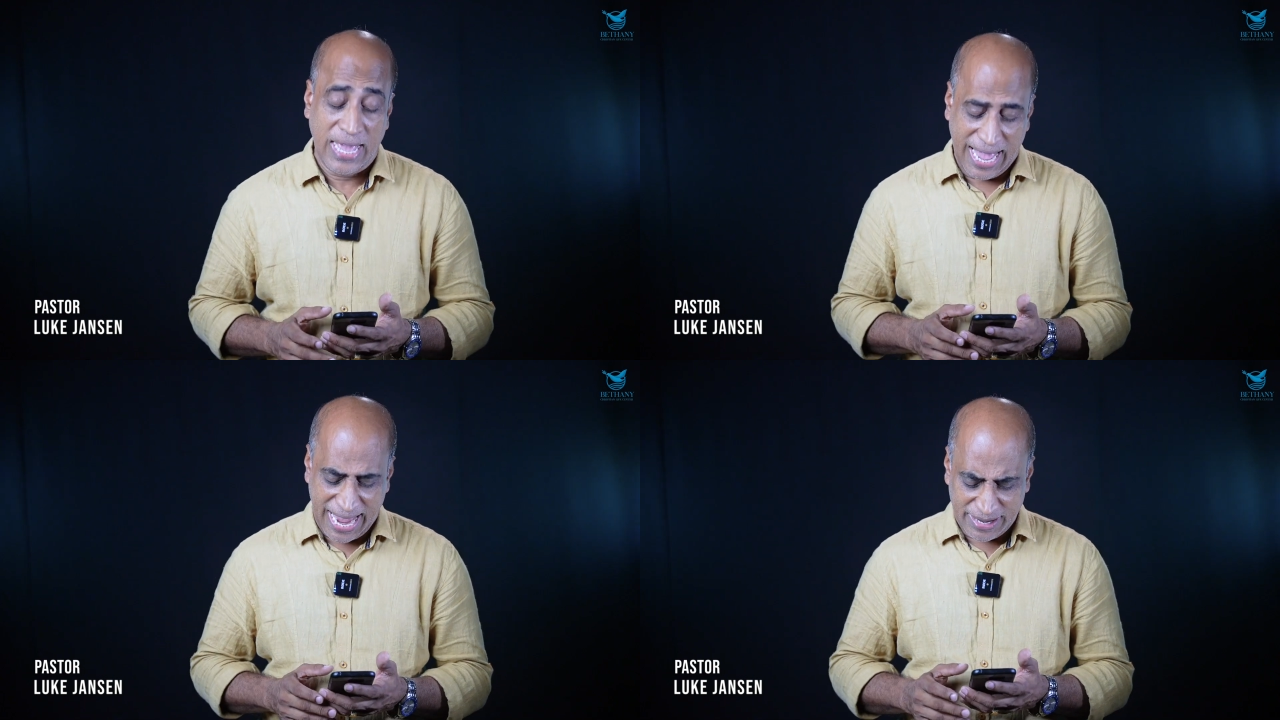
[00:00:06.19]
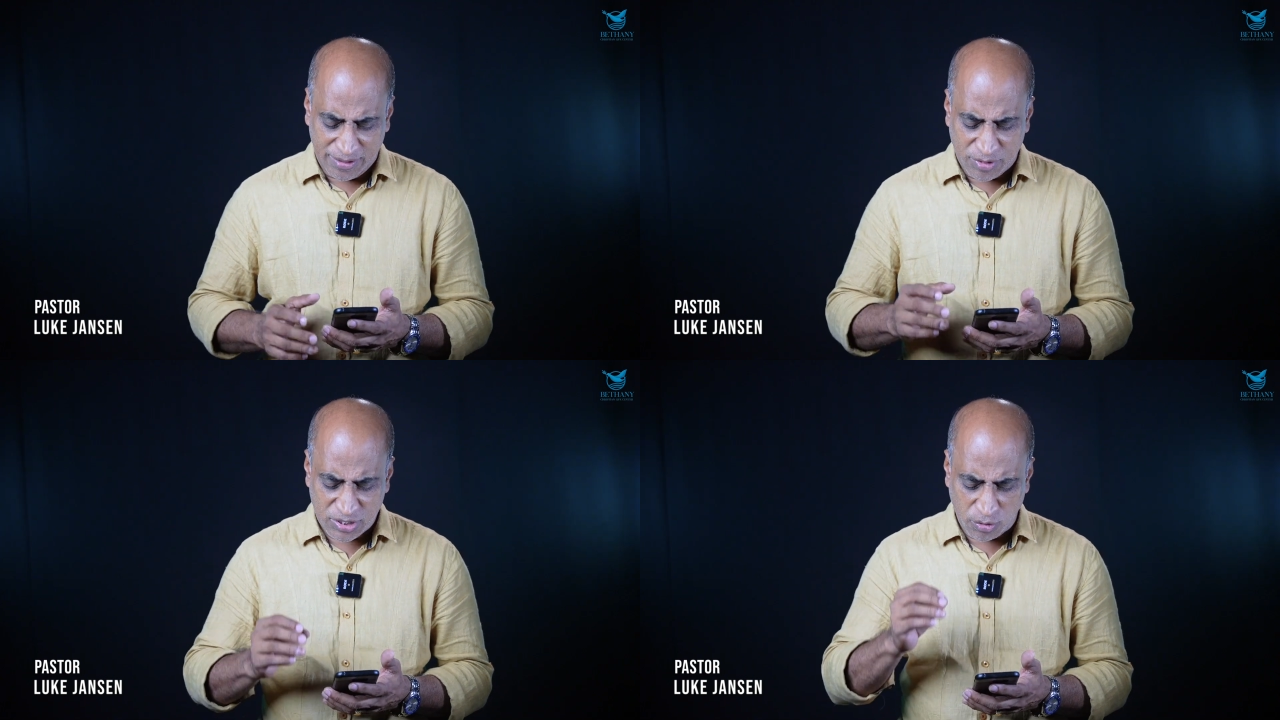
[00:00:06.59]
And
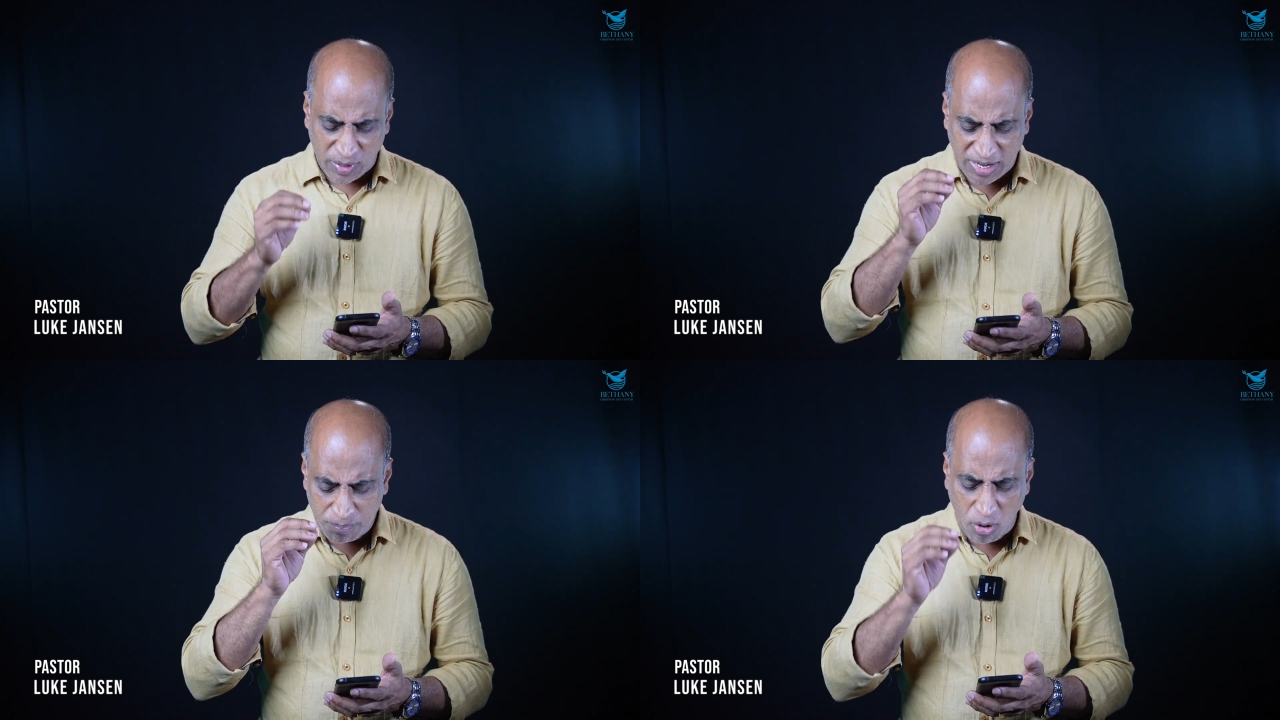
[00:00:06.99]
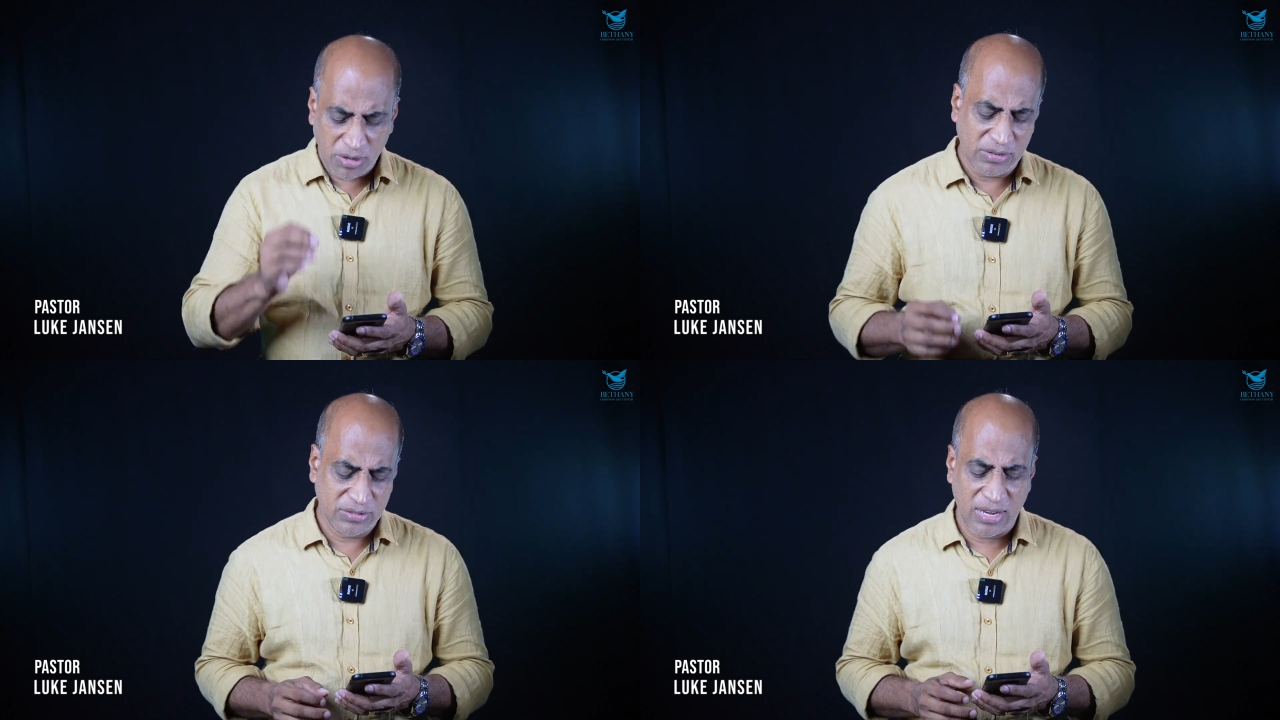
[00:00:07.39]
uh, this is a very
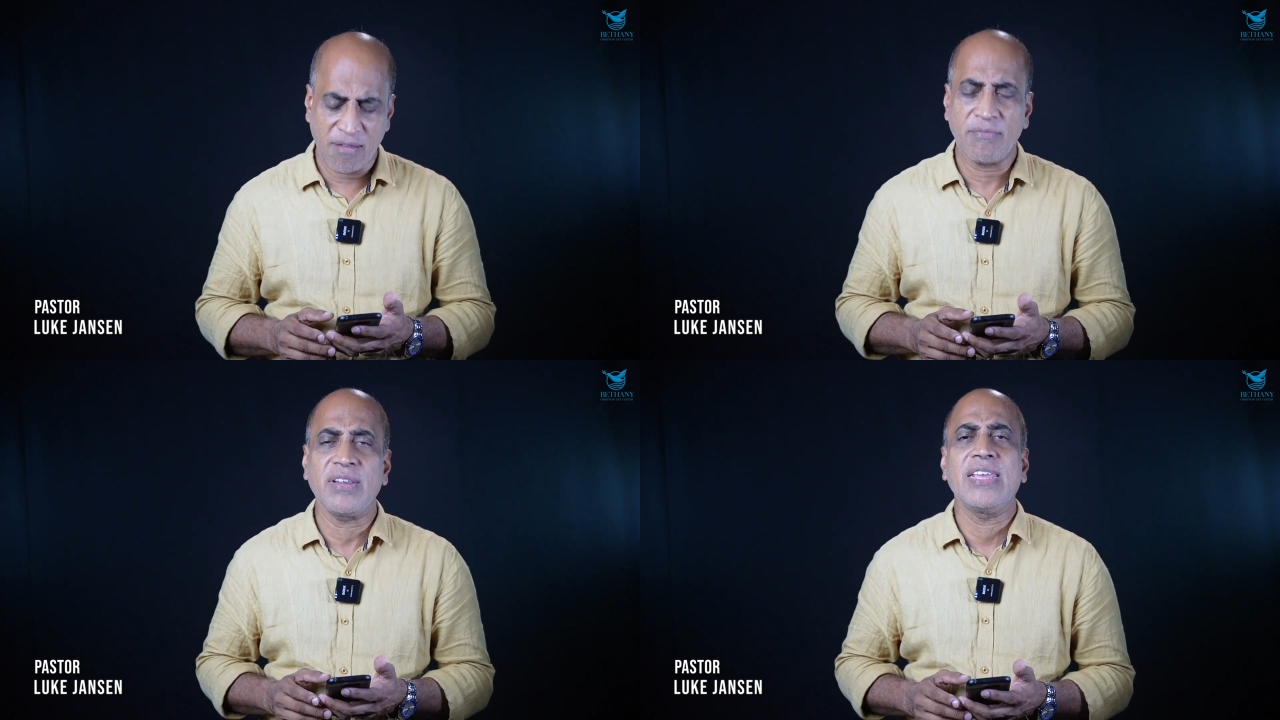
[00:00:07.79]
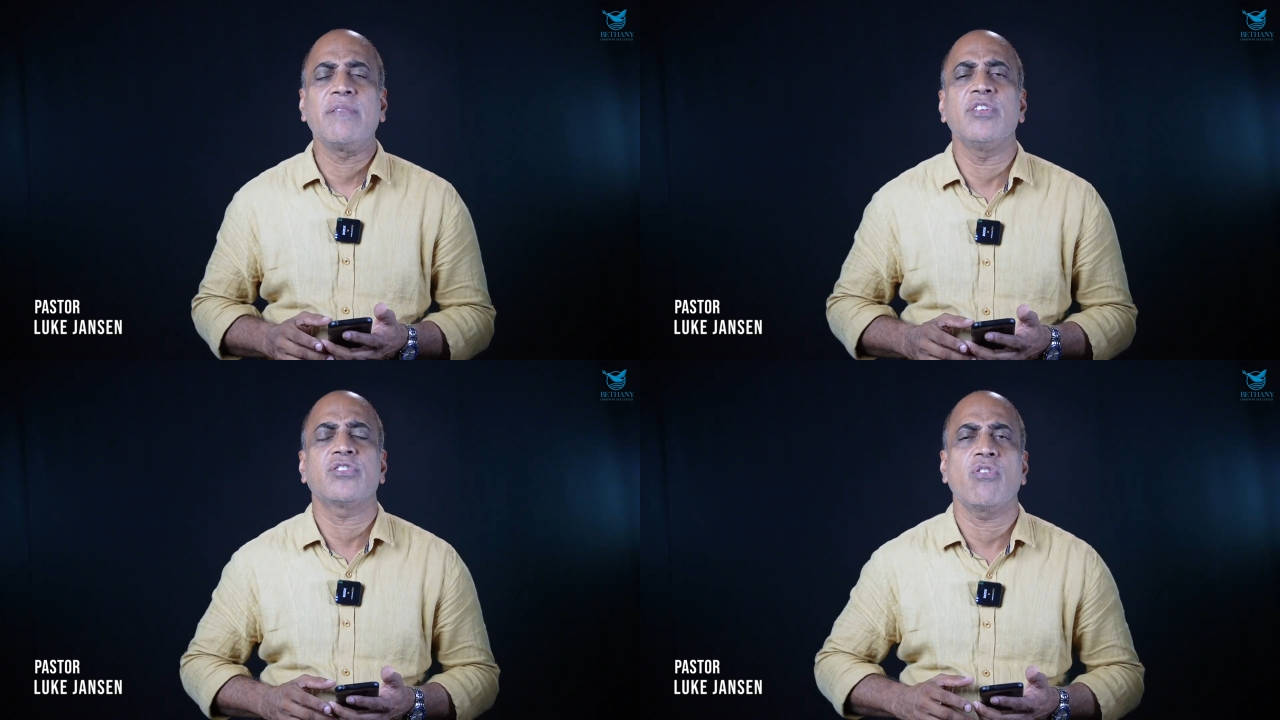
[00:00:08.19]
important psalm where
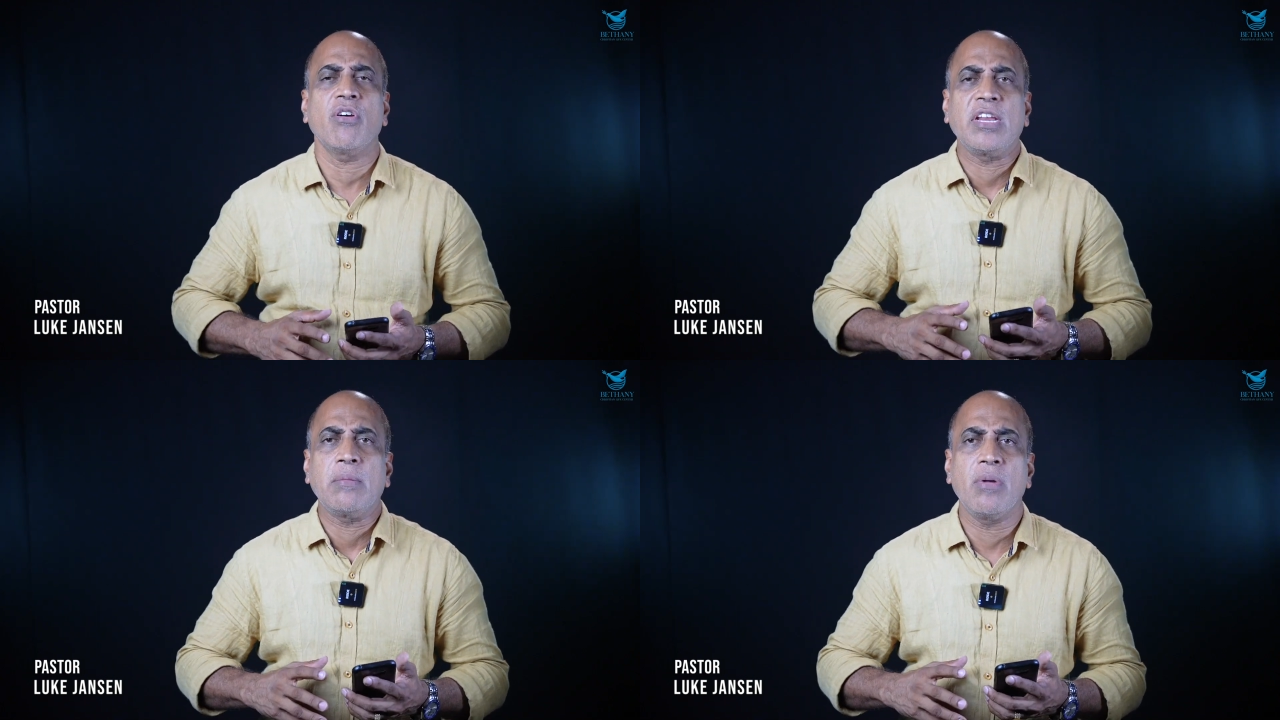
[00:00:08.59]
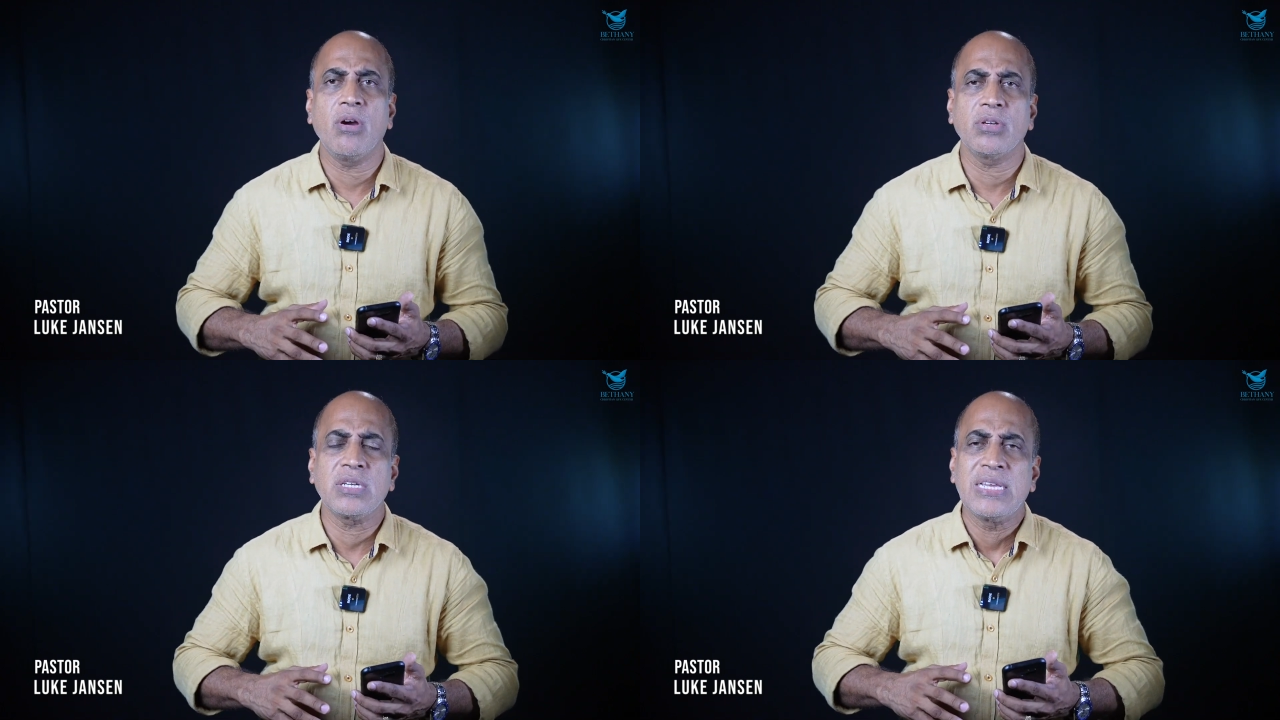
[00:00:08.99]
David is talking about